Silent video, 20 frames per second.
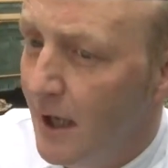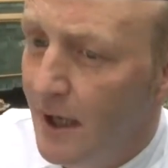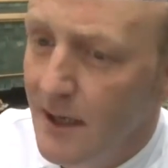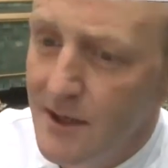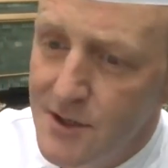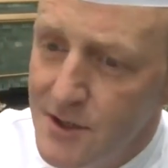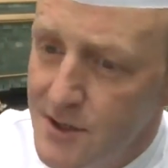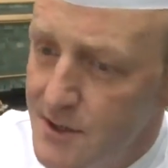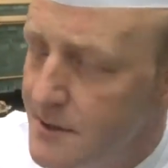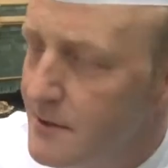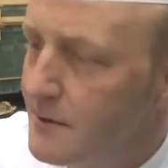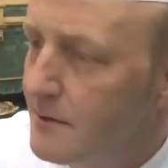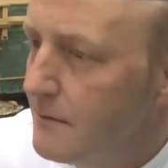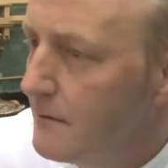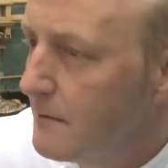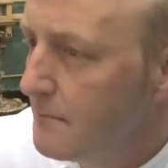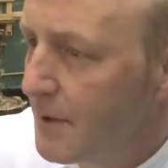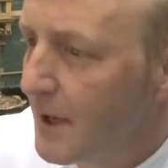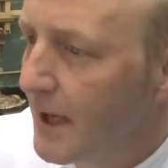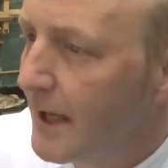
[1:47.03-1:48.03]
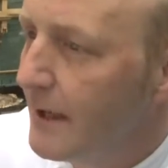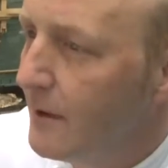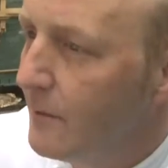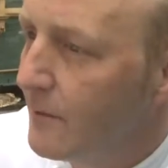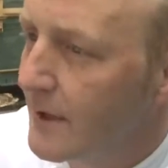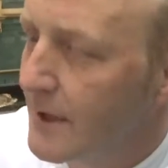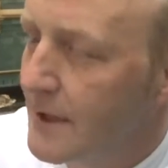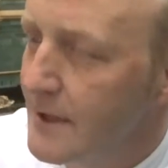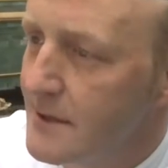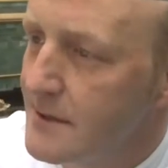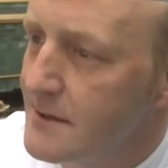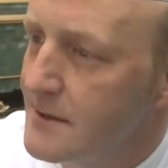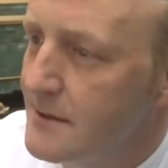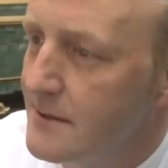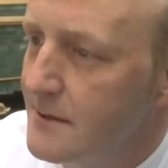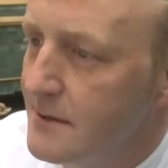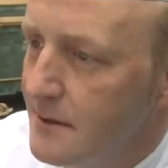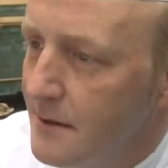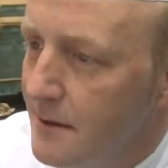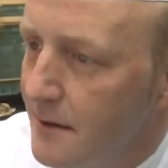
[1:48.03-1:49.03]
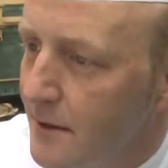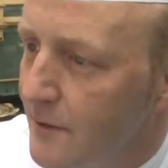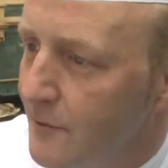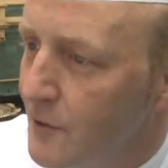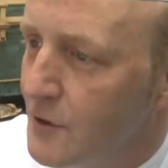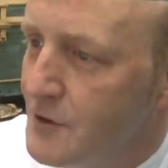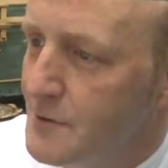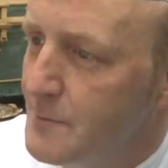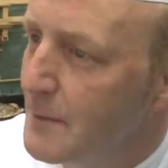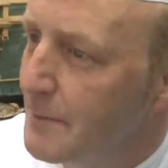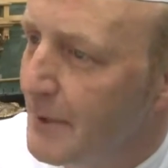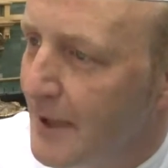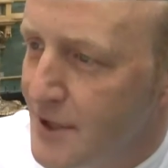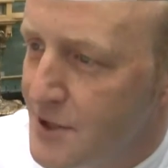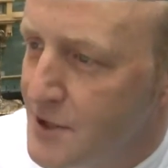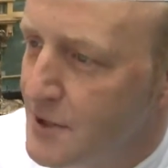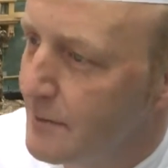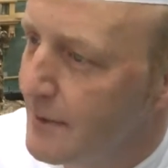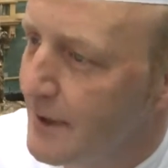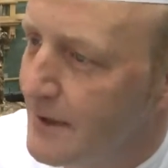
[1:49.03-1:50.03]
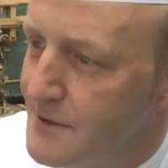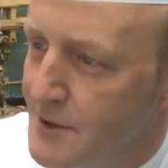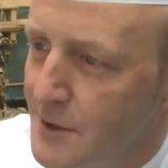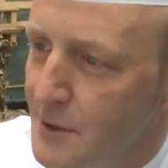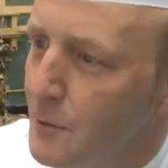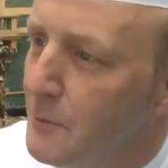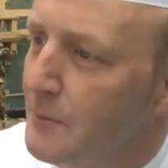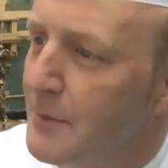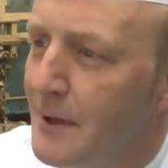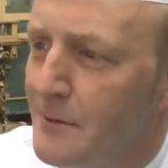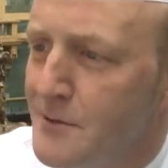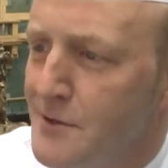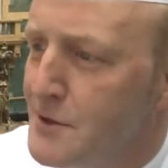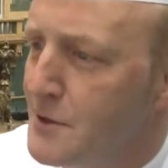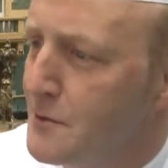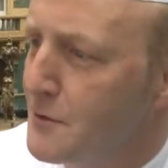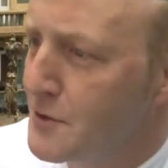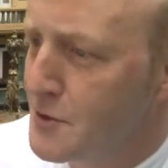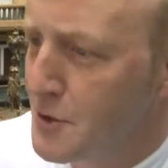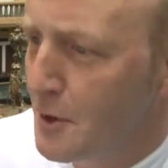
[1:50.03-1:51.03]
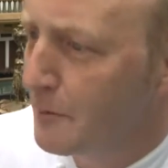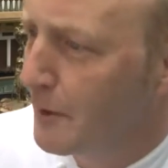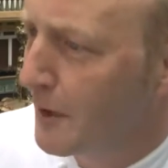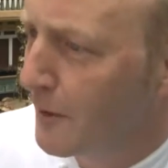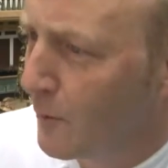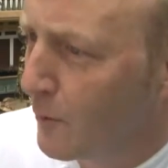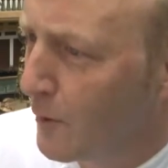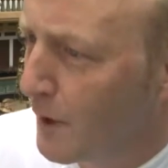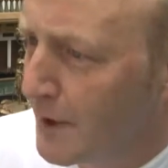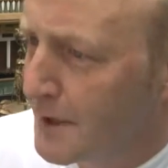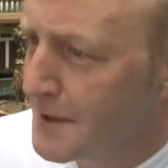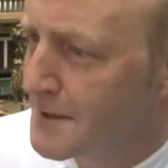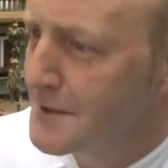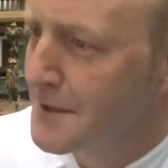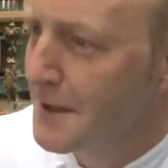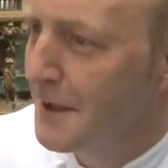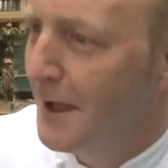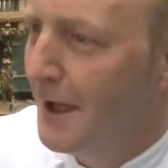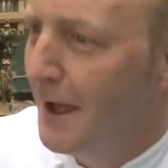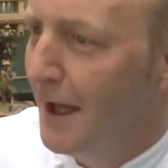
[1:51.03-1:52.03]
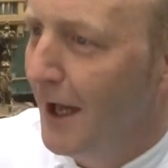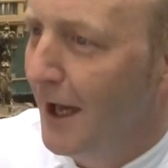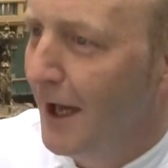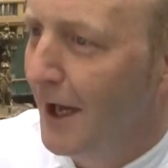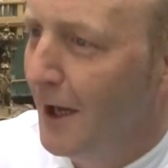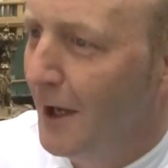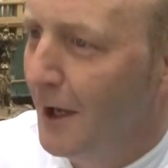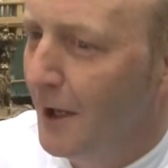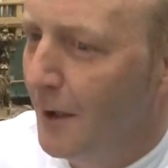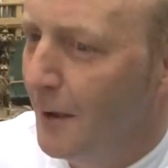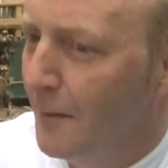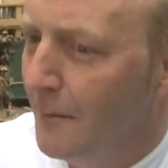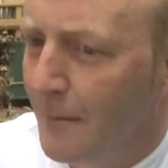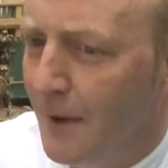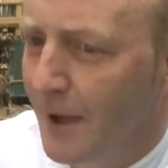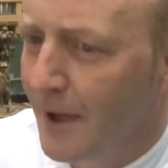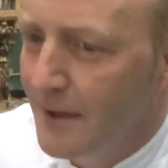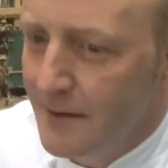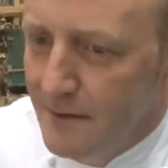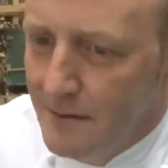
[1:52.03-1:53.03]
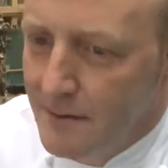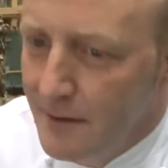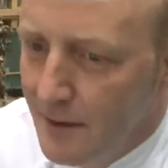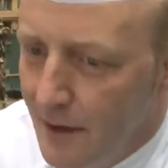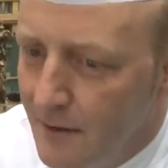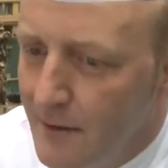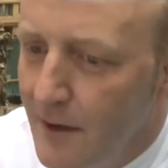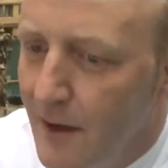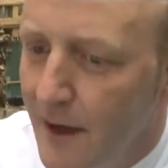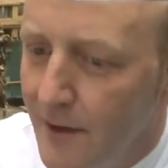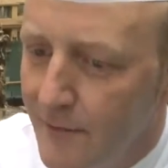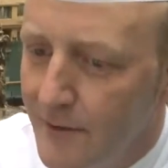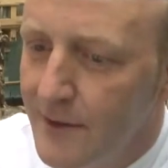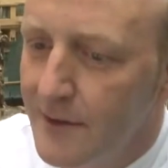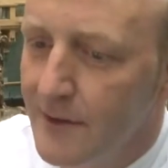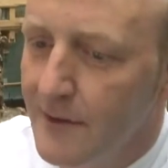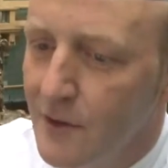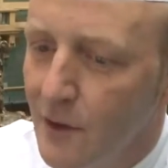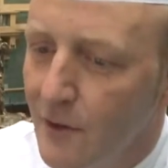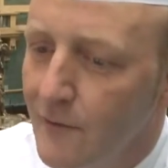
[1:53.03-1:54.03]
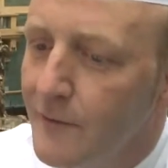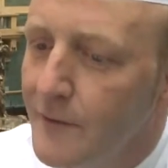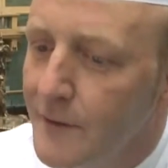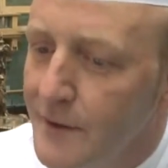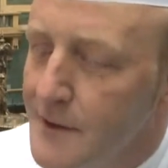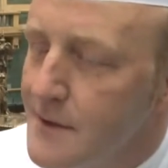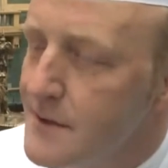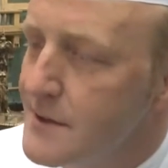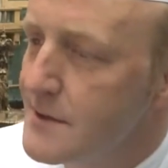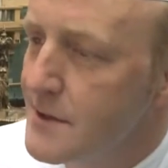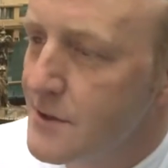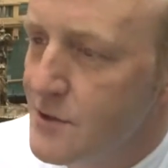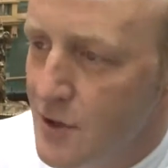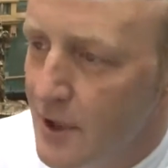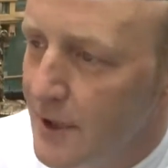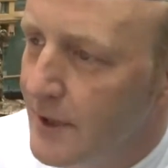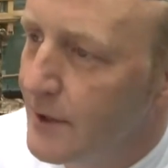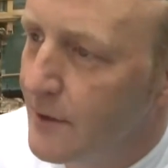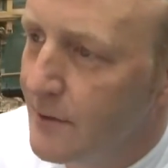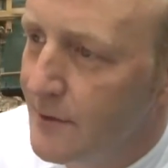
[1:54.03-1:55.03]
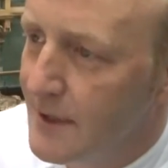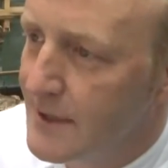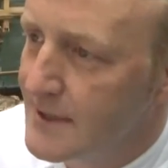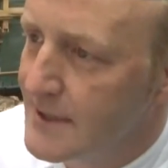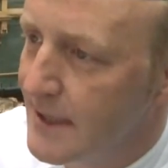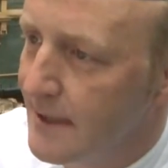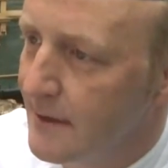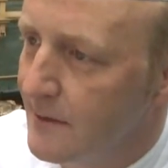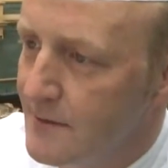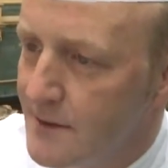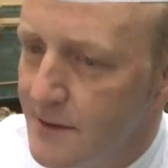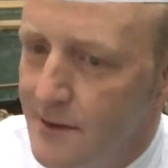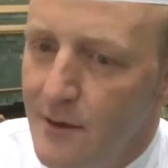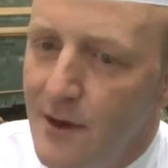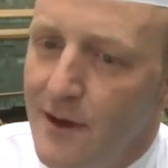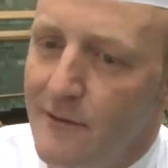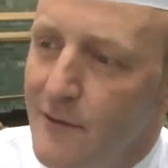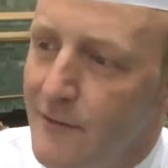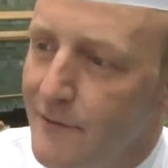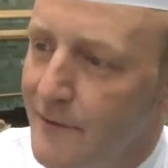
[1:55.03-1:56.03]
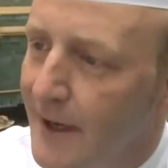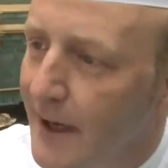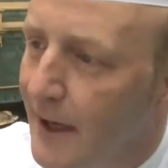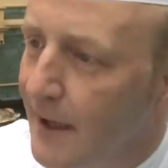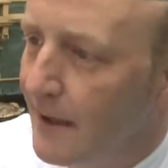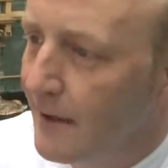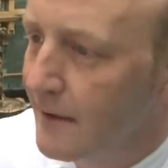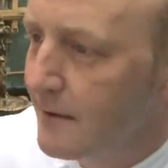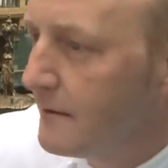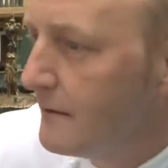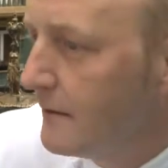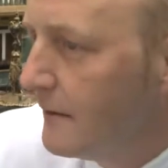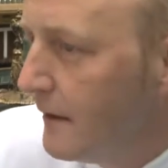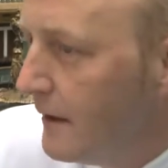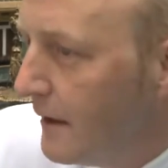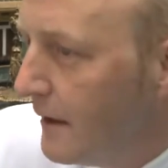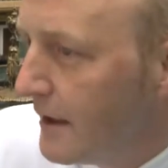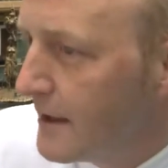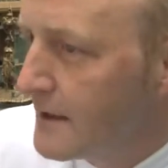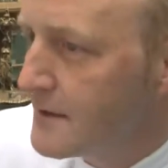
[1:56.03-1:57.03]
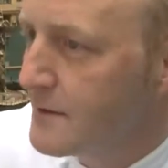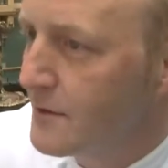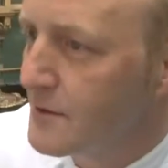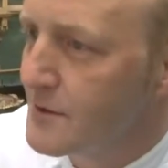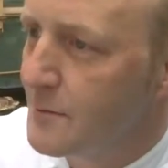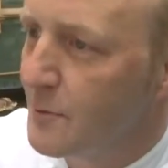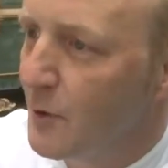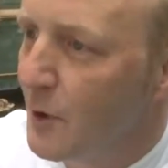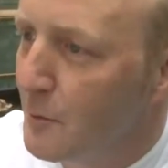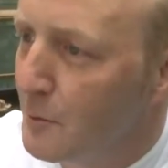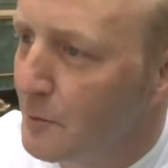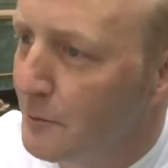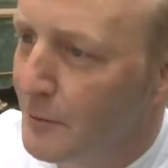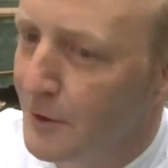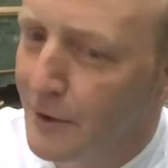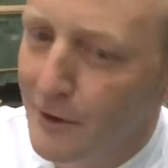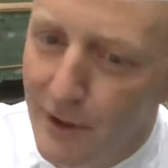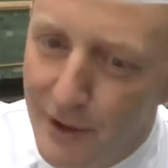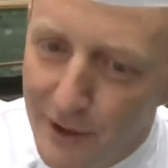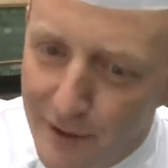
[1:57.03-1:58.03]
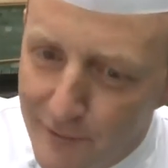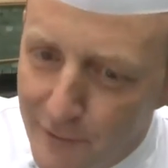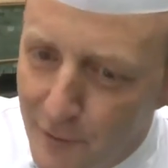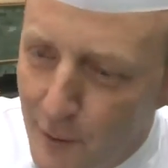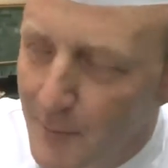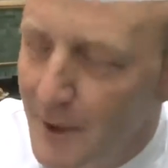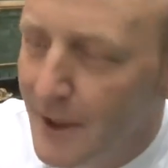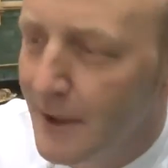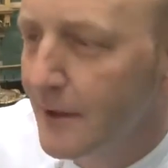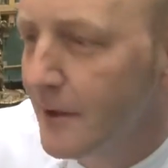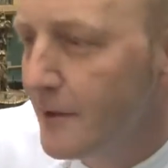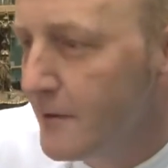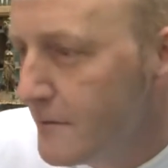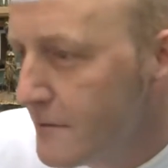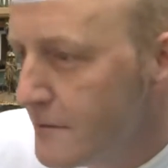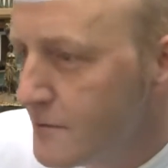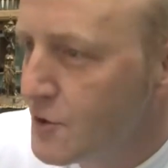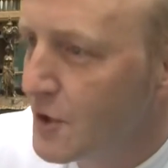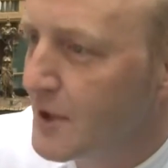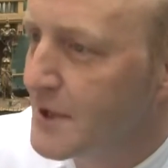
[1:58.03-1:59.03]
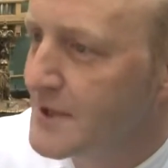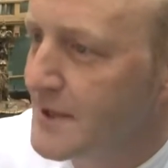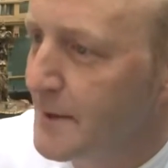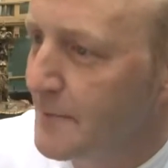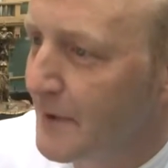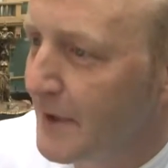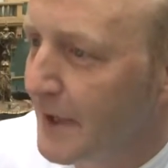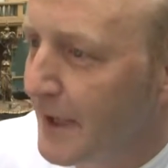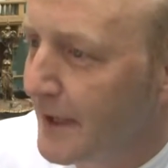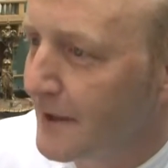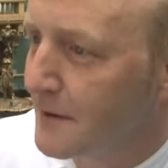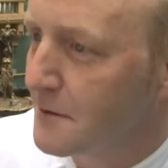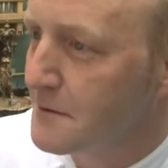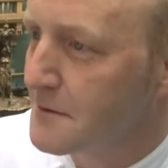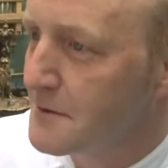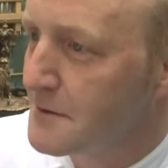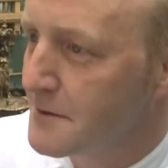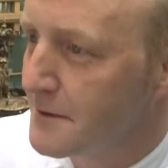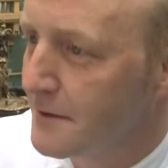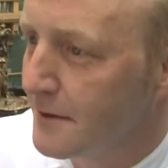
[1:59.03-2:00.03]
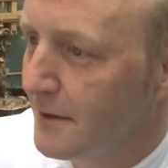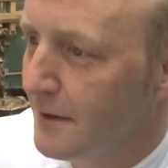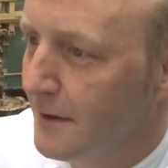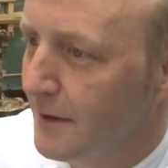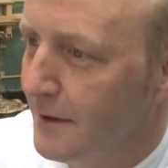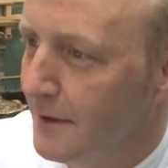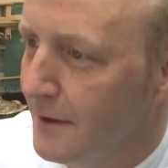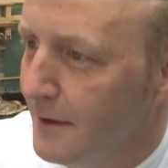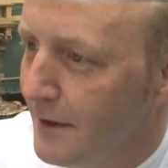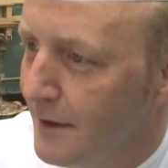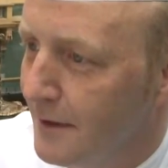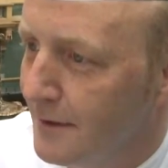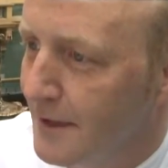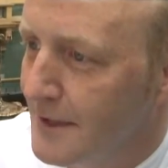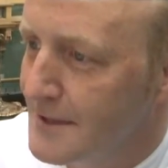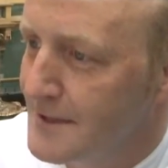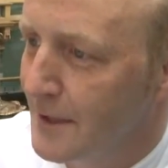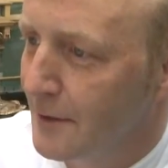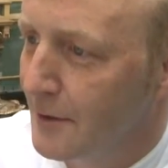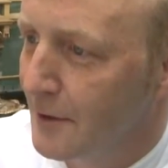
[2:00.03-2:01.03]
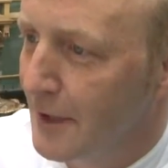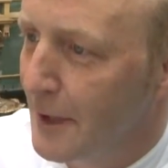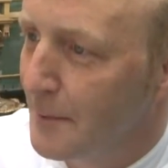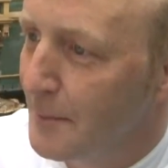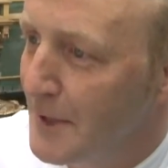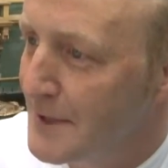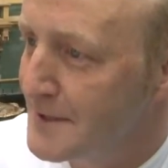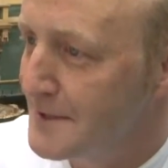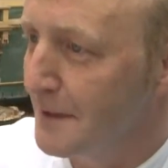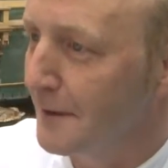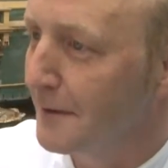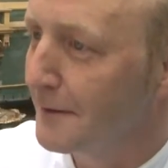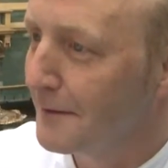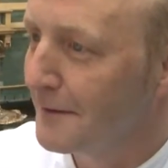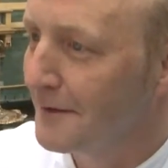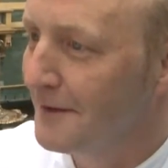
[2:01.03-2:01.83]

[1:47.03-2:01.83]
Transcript: And just playing with it, you've got to be passionate about it. You wouldn't be able to do the job otherwise. And having the confidence to try new things out. You have a failure, it's not a problem. You learn from it, you try something else. And that's how you get better.